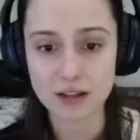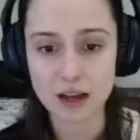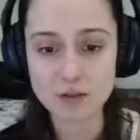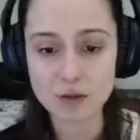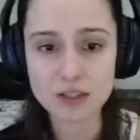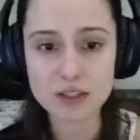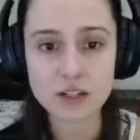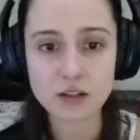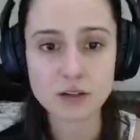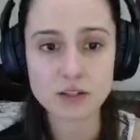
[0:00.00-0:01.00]
I'm doing
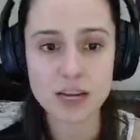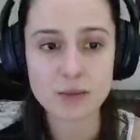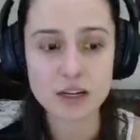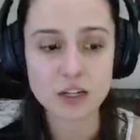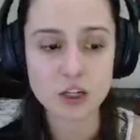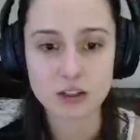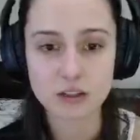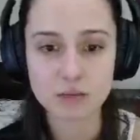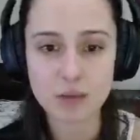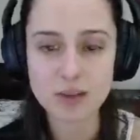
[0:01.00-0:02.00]
zero damage.
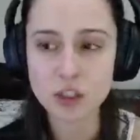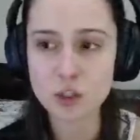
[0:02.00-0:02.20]
Maybe it's